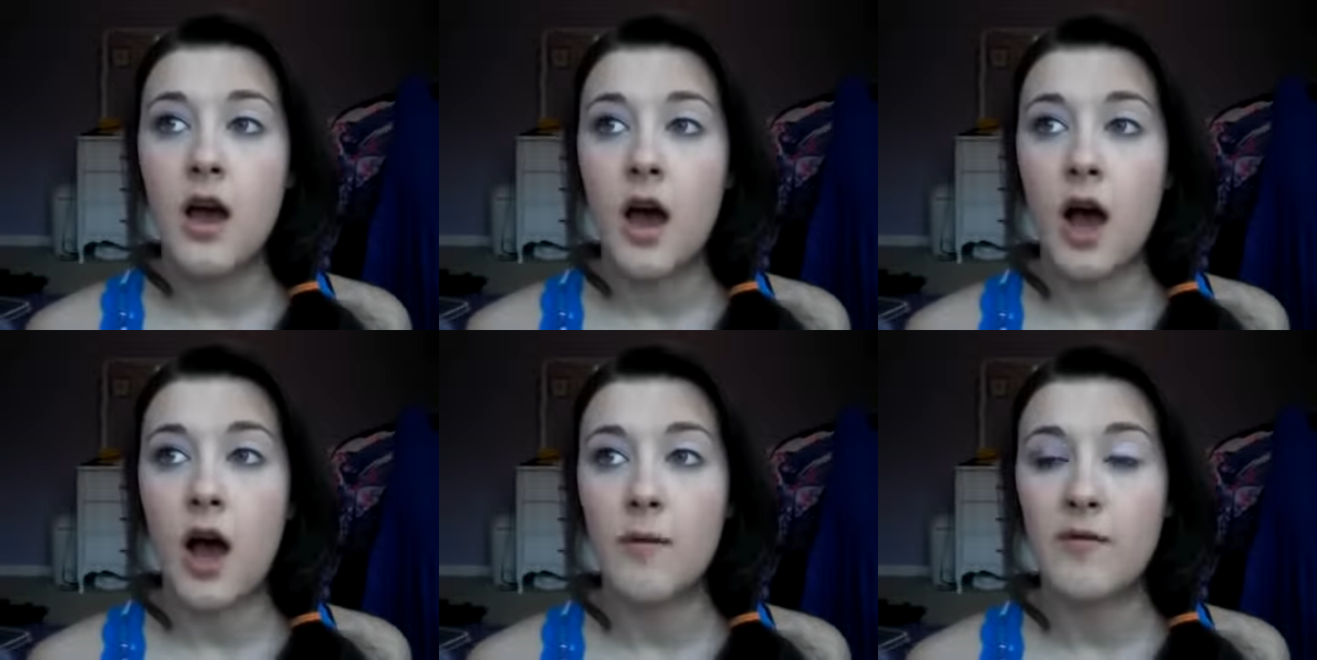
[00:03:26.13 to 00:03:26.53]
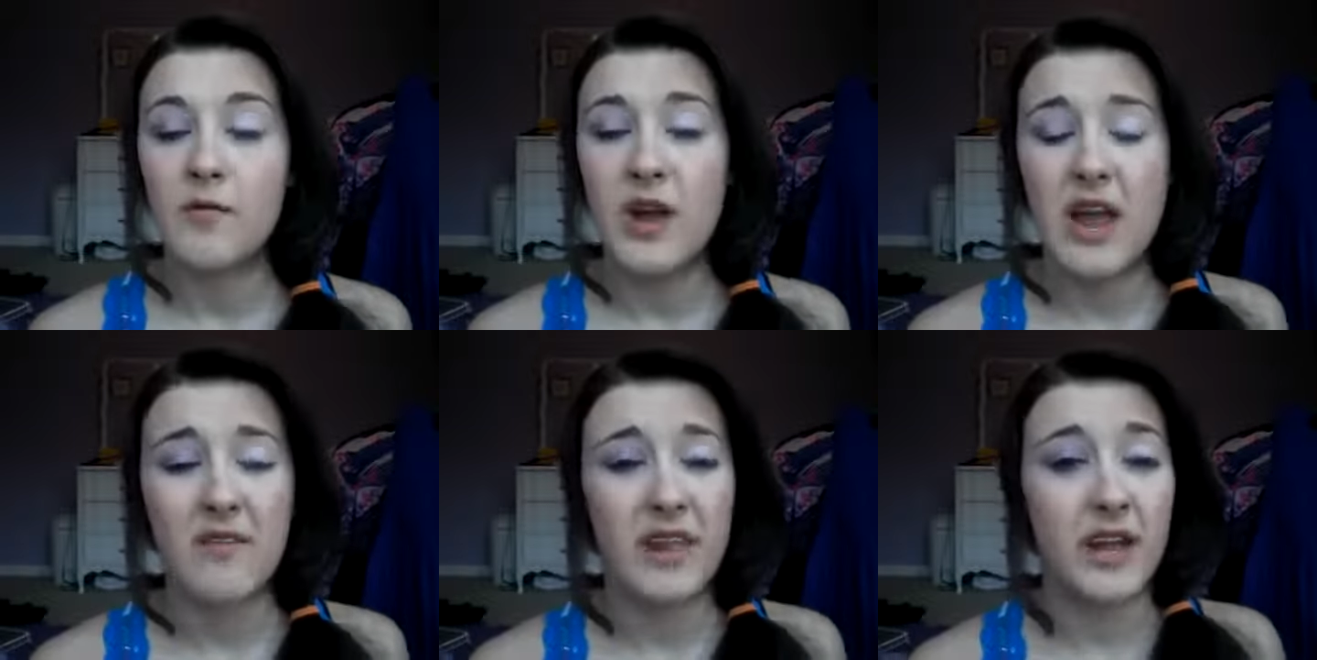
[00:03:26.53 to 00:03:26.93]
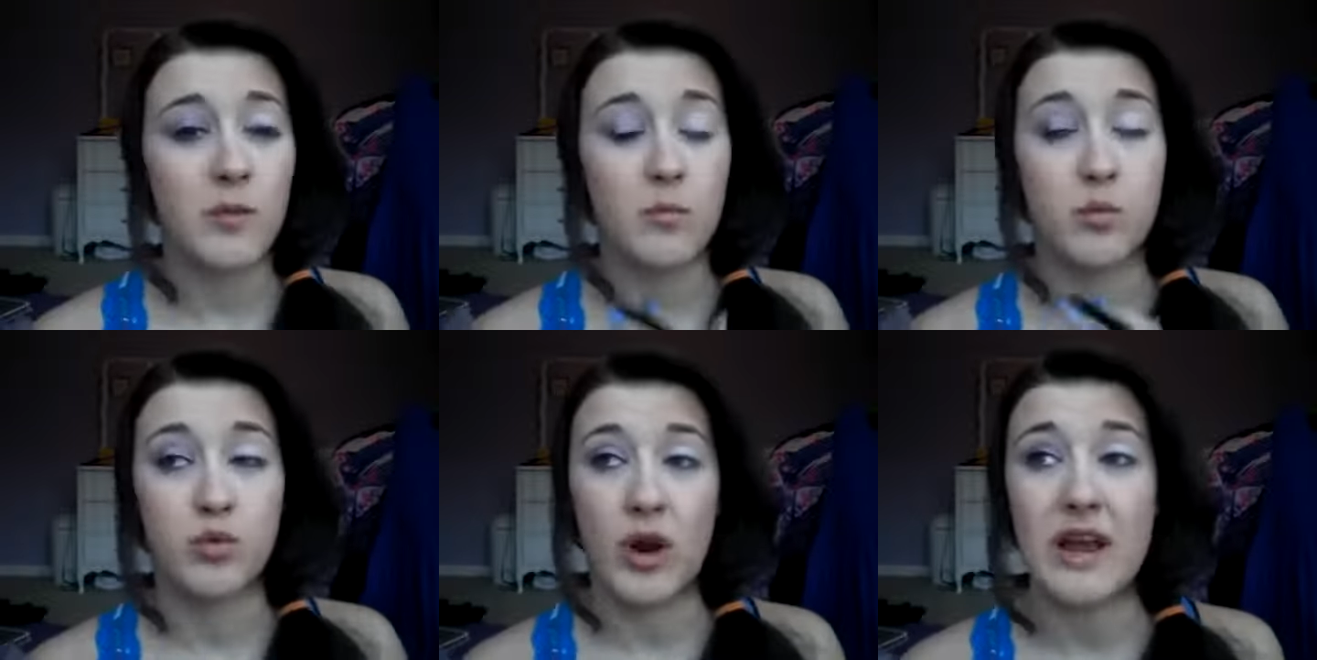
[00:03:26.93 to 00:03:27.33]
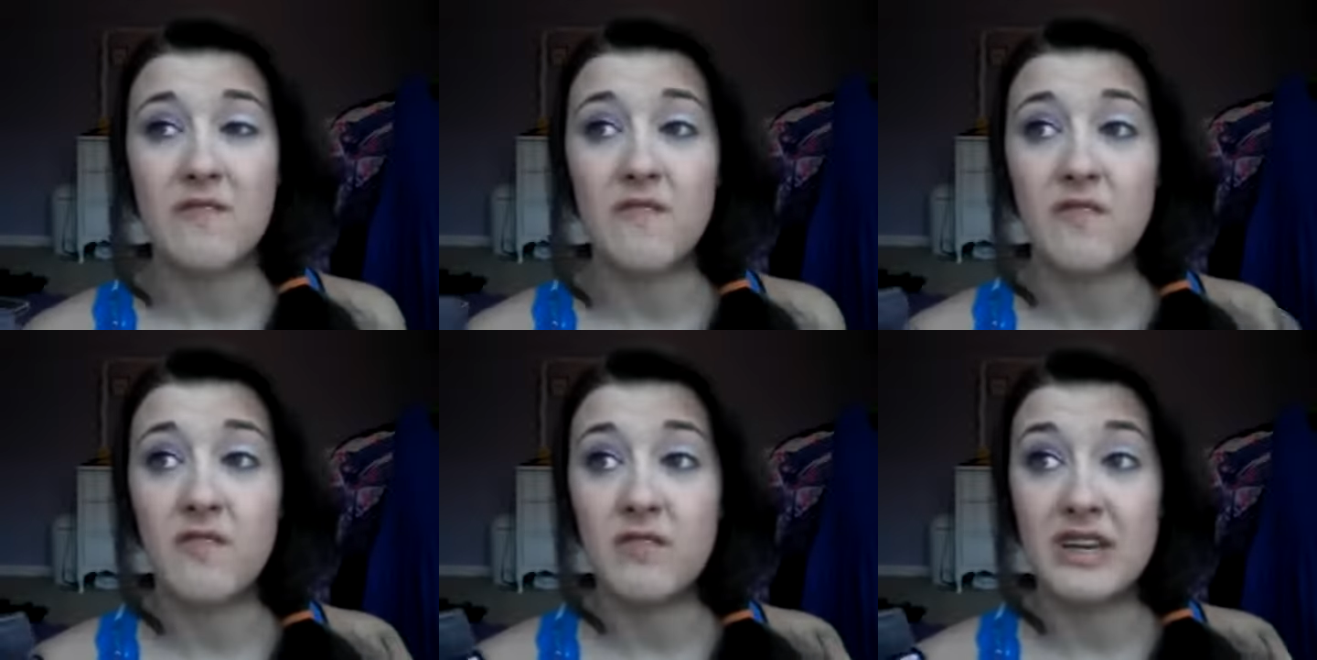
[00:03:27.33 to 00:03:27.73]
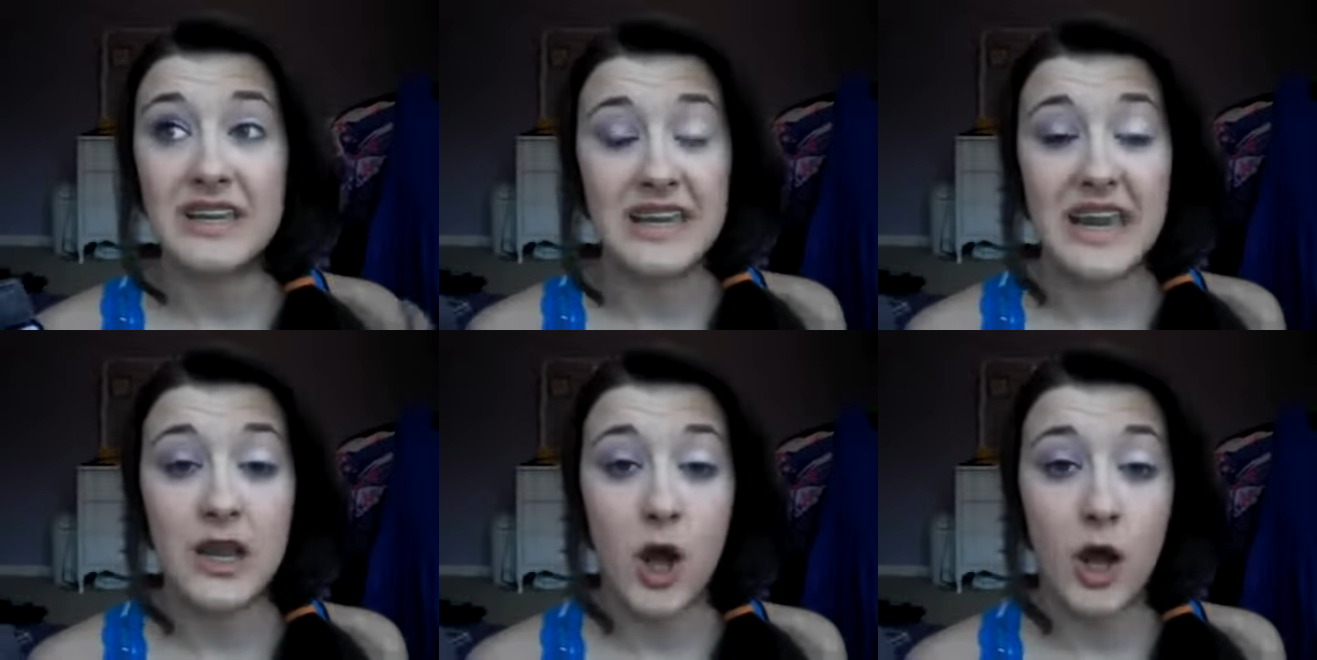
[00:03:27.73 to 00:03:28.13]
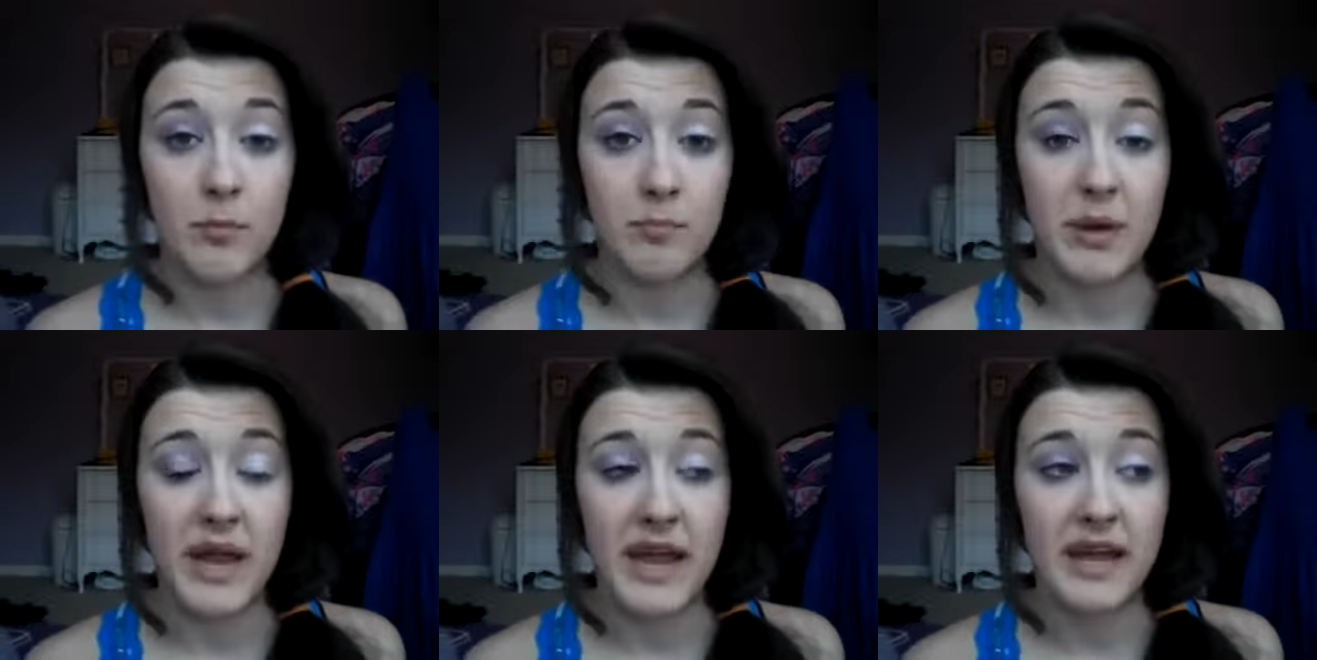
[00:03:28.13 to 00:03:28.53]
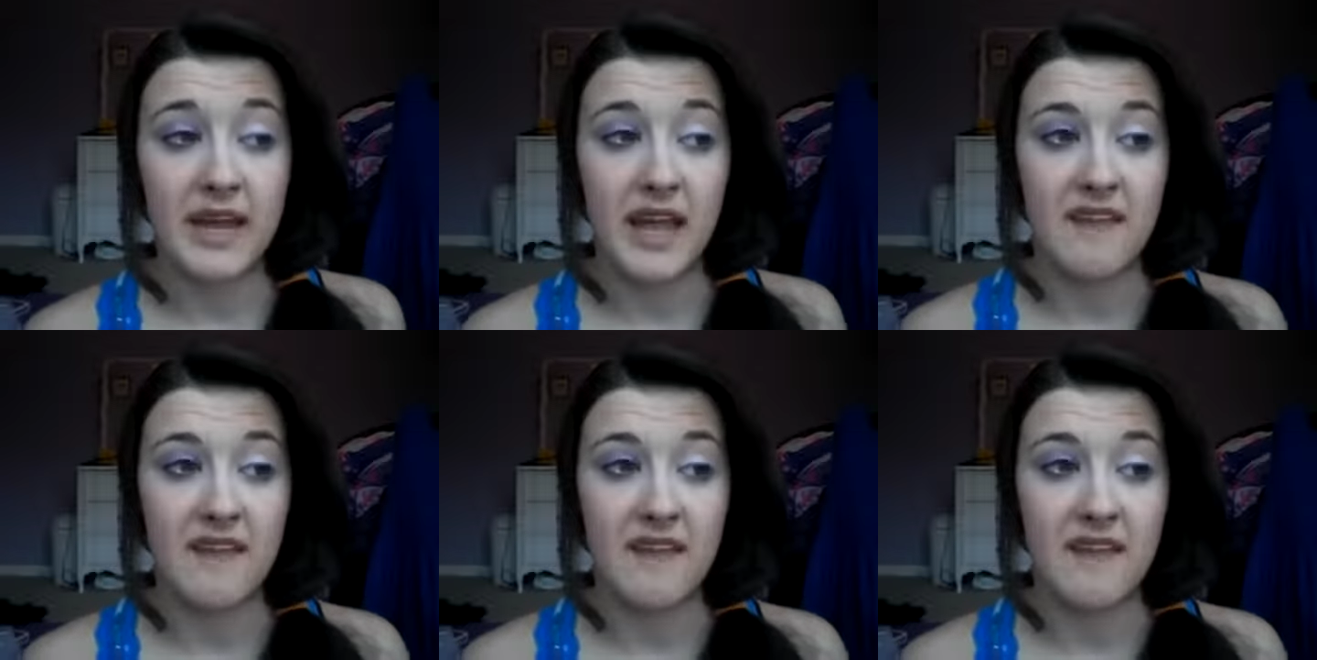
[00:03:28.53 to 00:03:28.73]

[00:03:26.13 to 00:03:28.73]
If we have like a bright neon pink